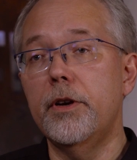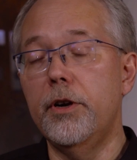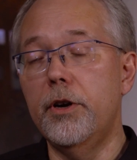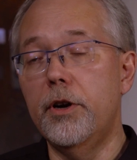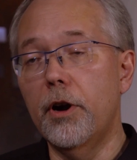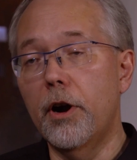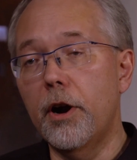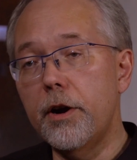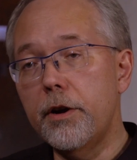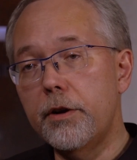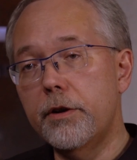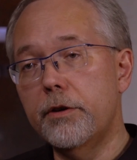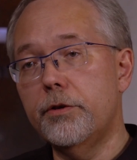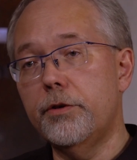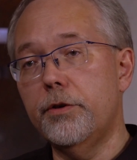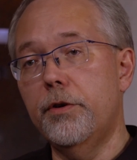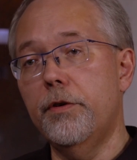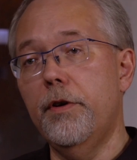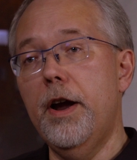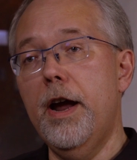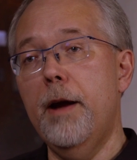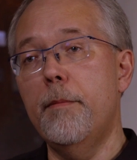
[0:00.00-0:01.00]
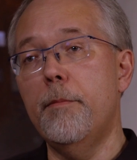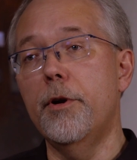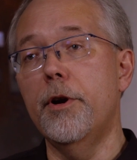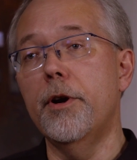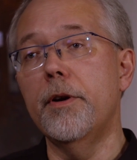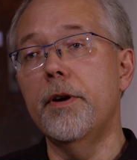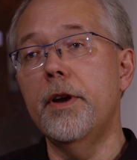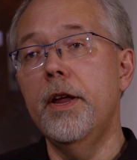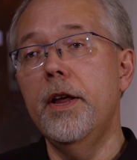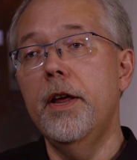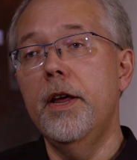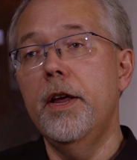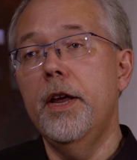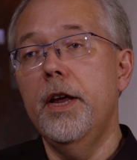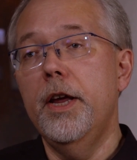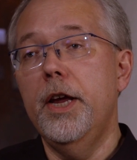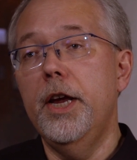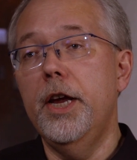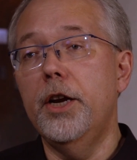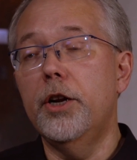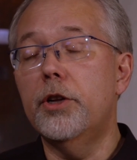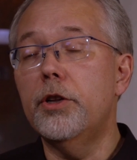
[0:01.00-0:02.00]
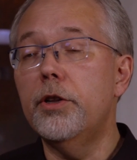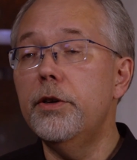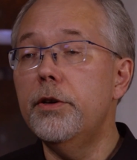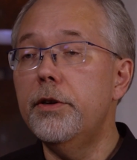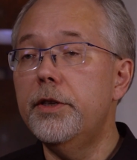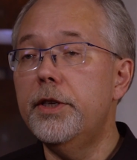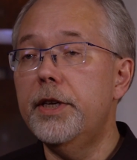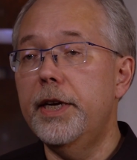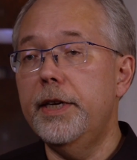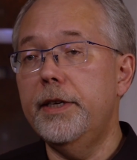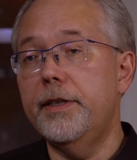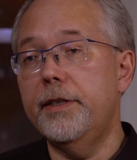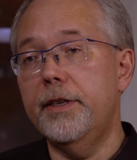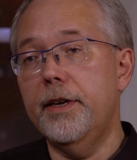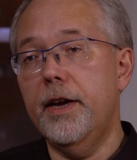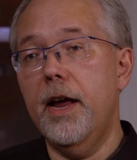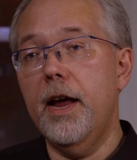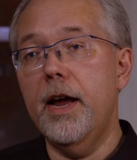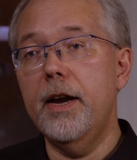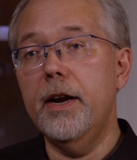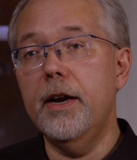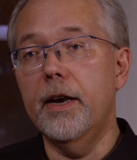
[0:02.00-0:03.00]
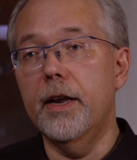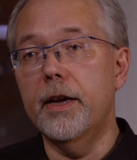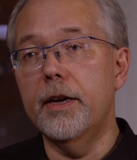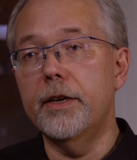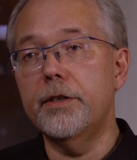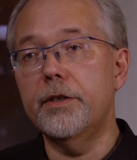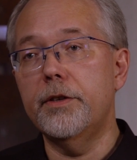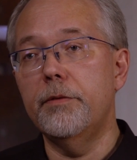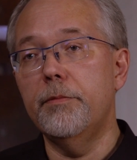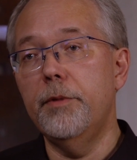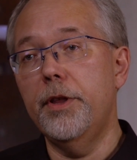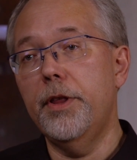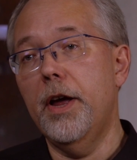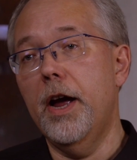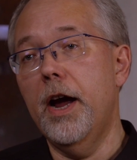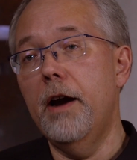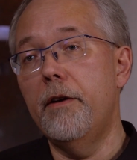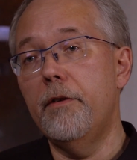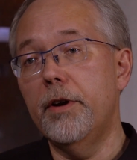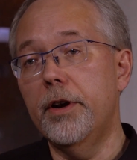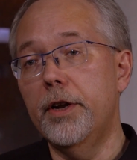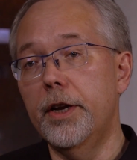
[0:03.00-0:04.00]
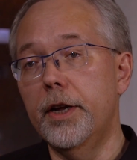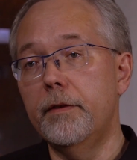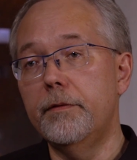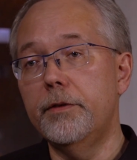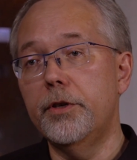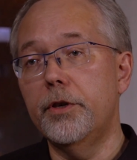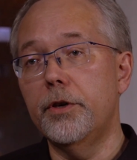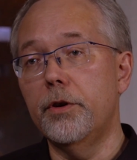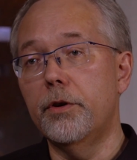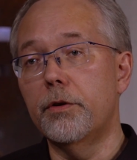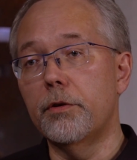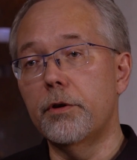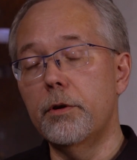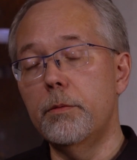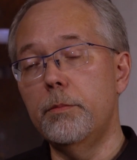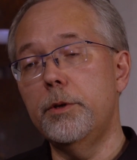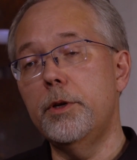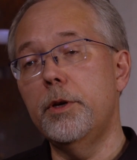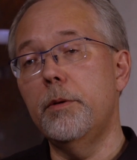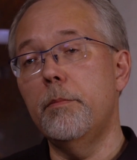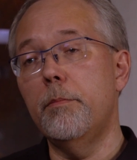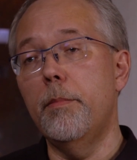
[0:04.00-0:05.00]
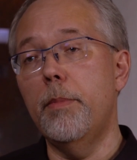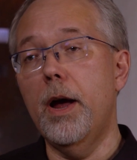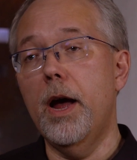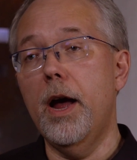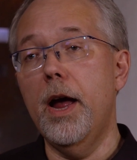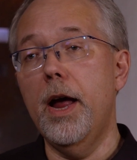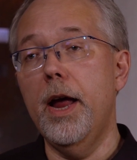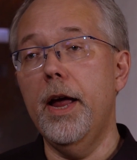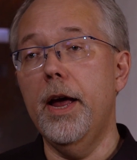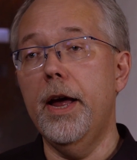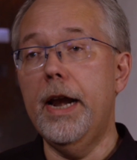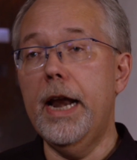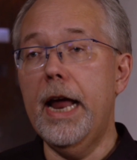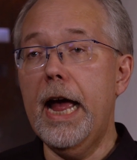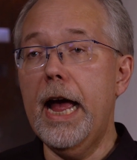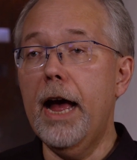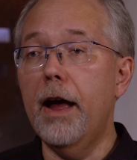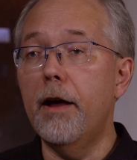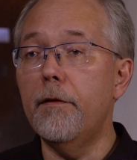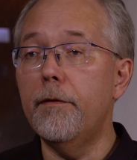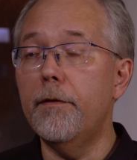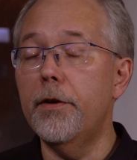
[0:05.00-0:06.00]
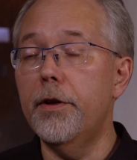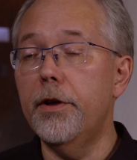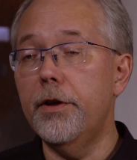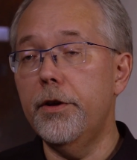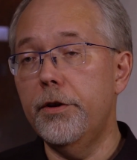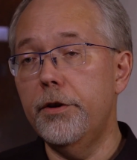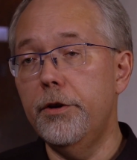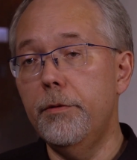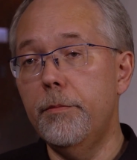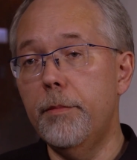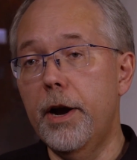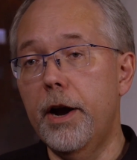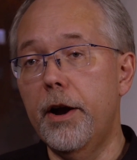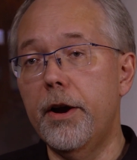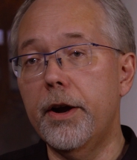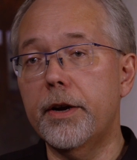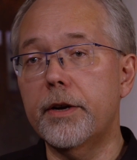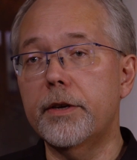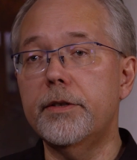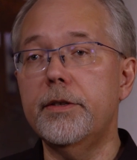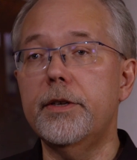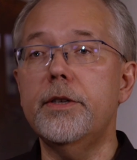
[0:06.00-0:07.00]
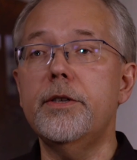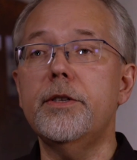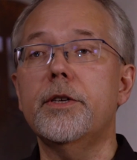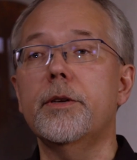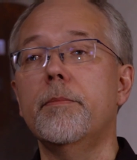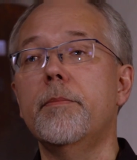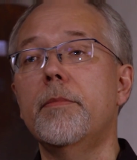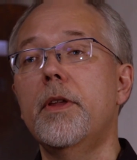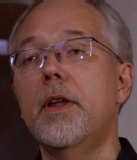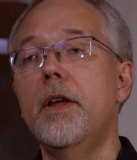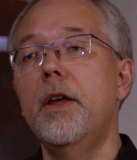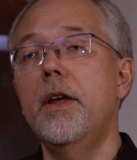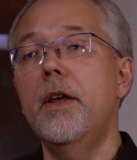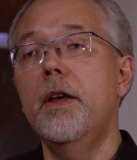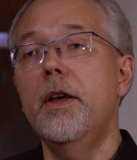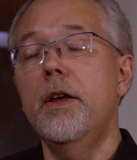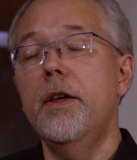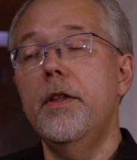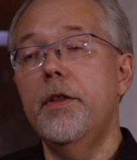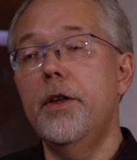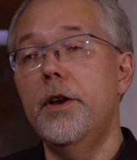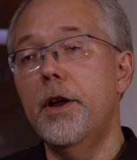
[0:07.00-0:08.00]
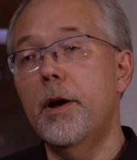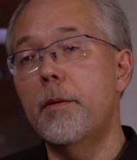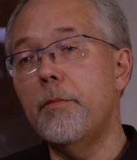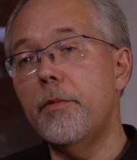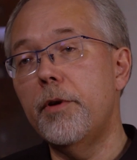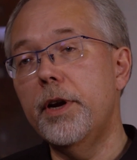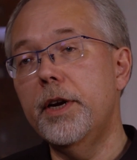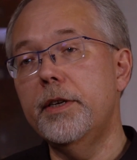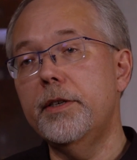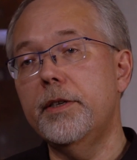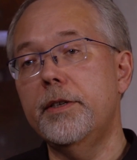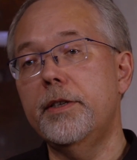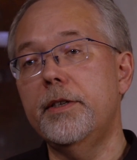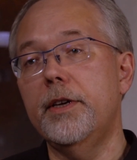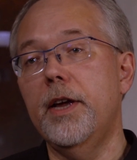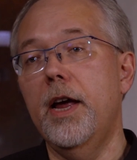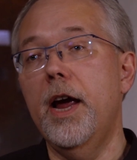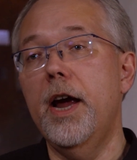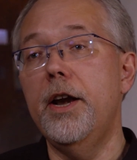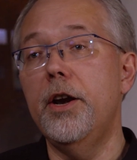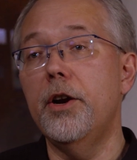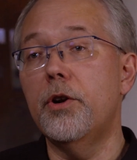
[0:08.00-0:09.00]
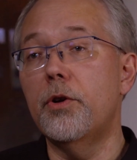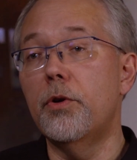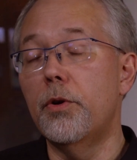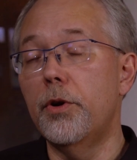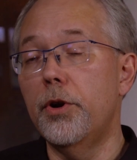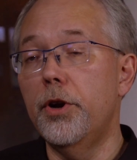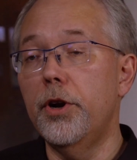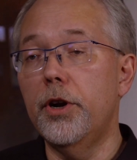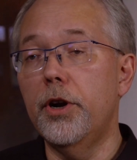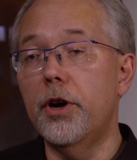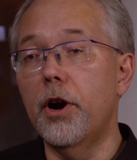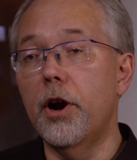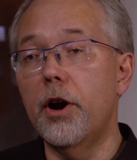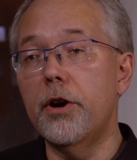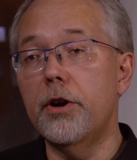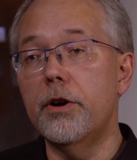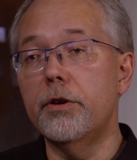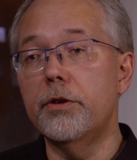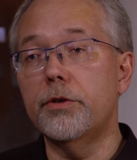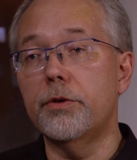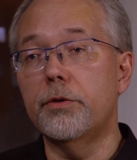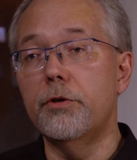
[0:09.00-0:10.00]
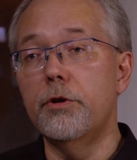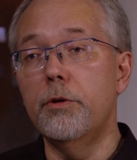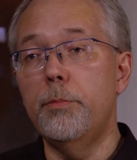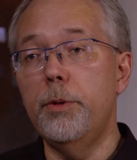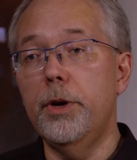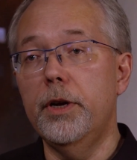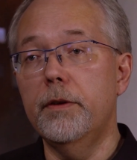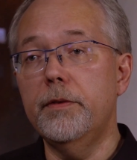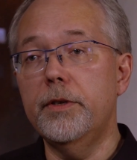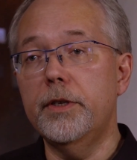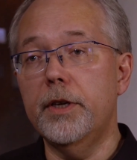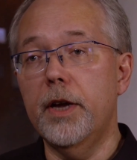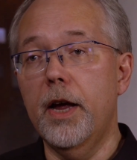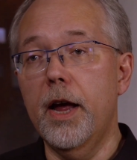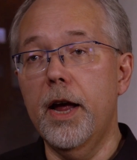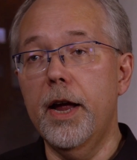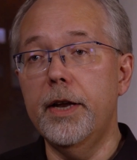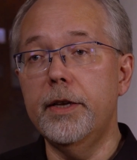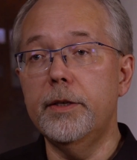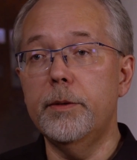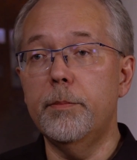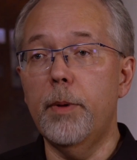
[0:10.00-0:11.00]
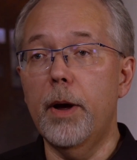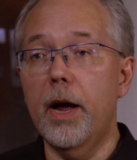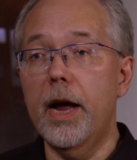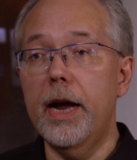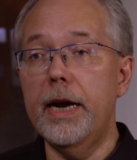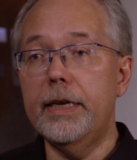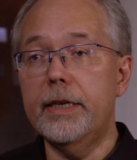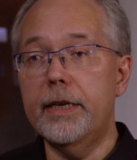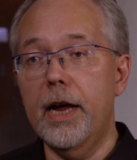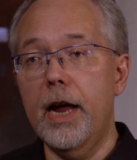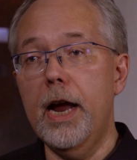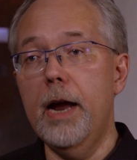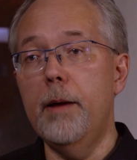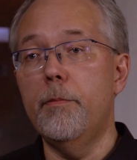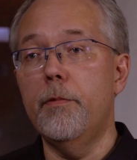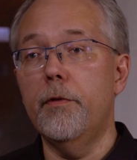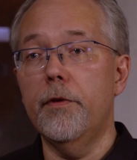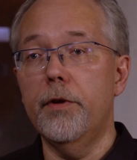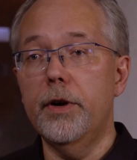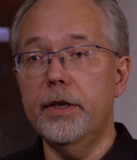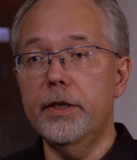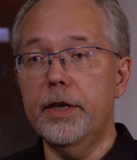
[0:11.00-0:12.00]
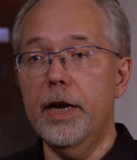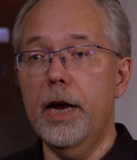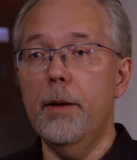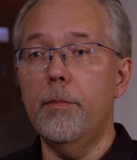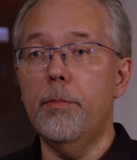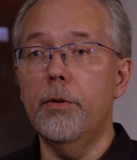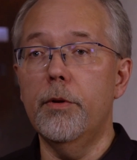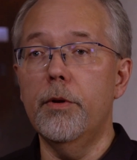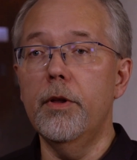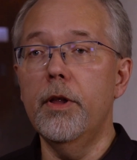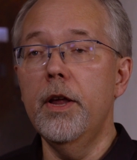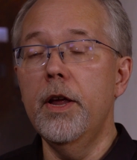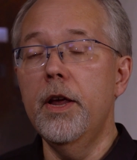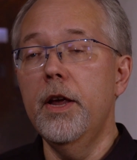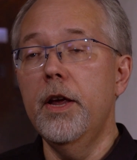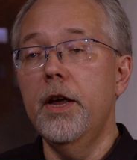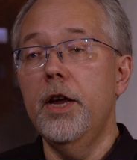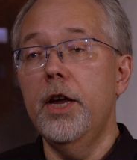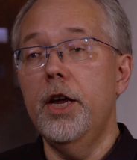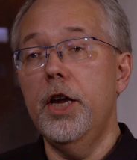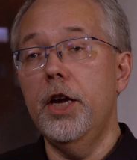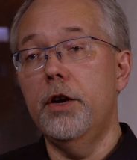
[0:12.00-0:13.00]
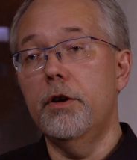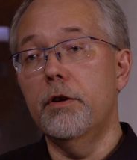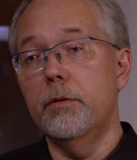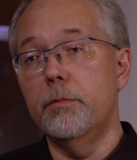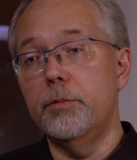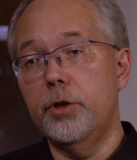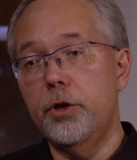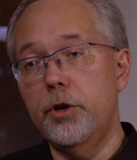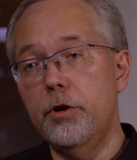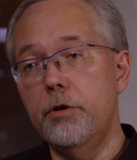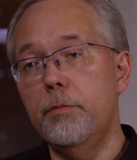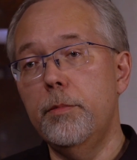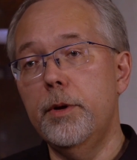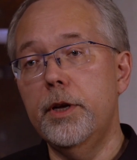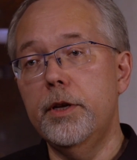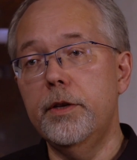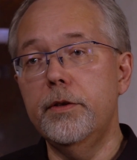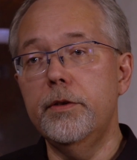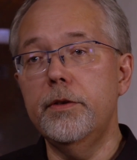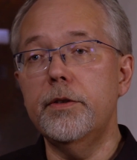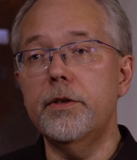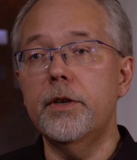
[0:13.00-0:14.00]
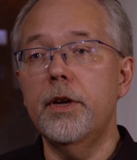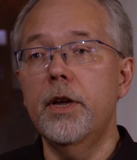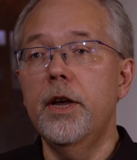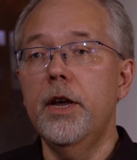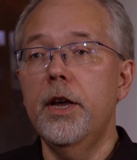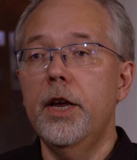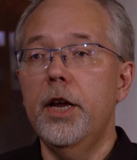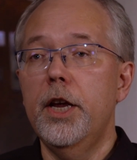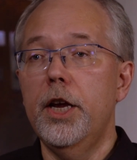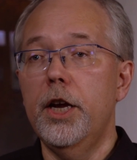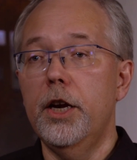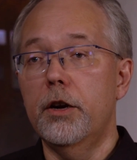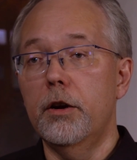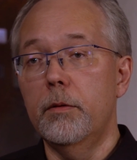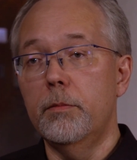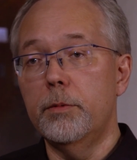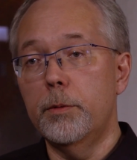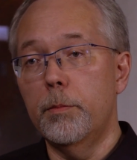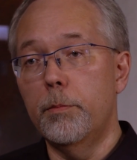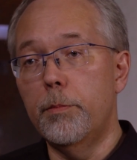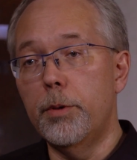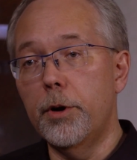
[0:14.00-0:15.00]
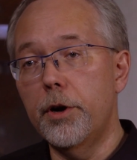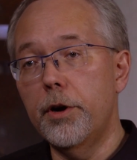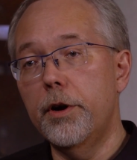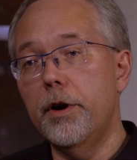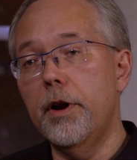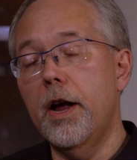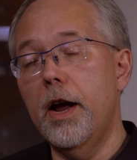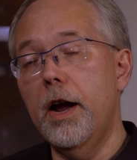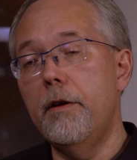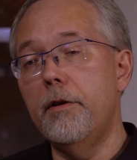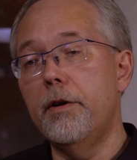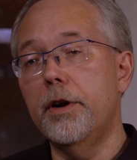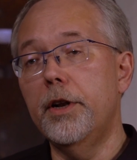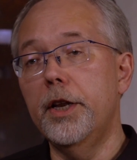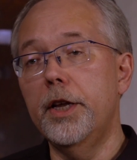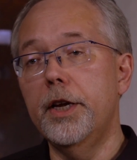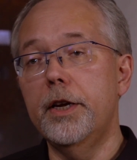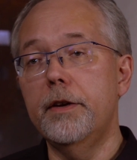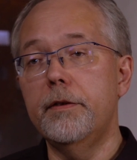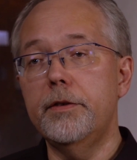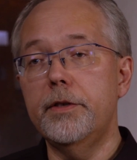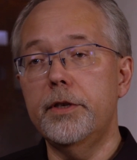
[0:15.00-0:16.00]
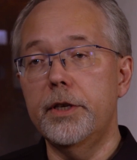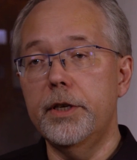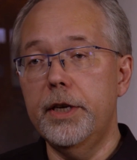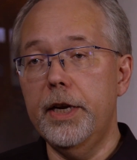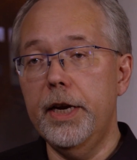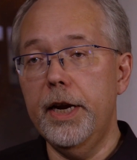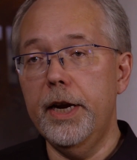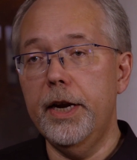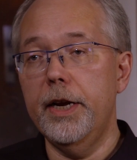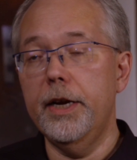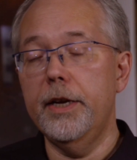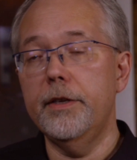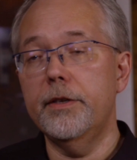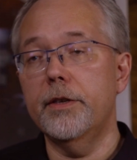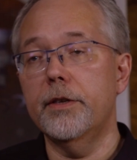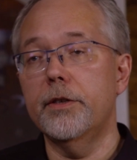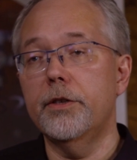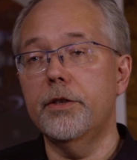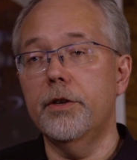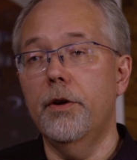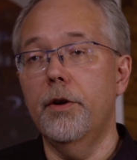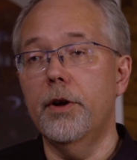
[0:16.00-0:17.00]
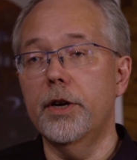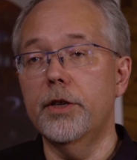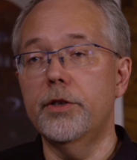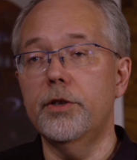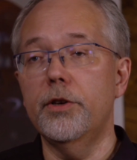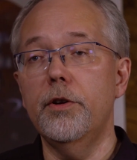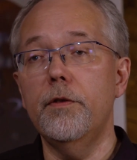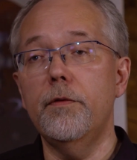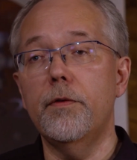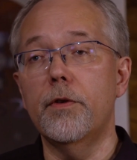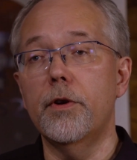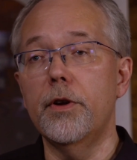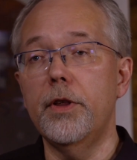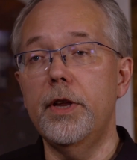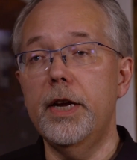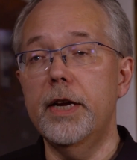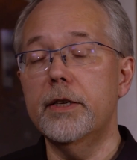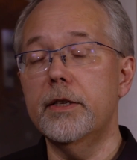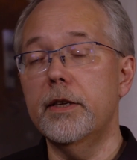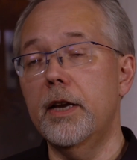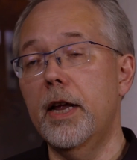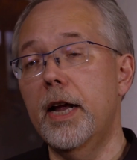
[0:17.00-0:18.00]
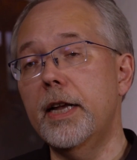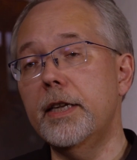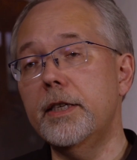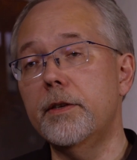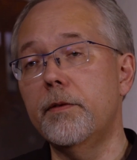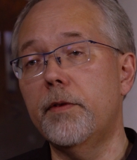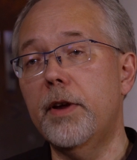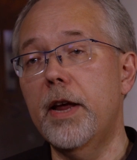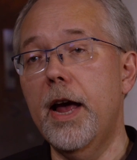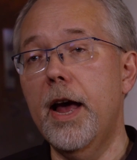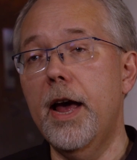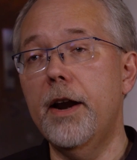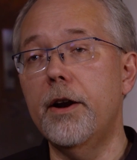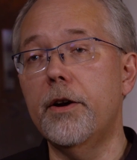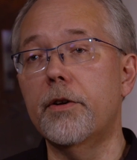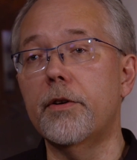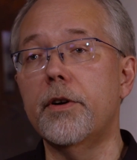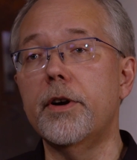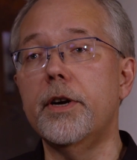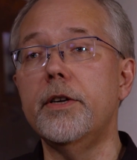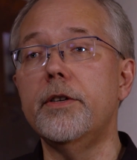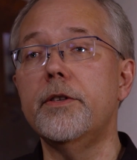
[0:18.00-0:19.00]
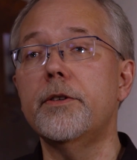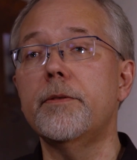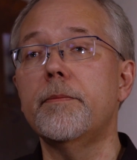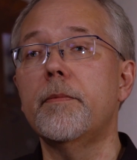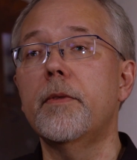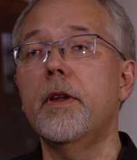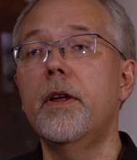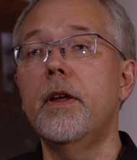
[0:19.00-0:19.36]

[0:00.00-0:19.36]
Gardner's grammar includes a sign list with hieroglyphs grouped by an alphanumeric system. The numbering is assigned according to Gardner's grouping of signs by type. For example, he groups humans, he groups bird hieroglyphs, deities, so on and so forth. He has lots of categories.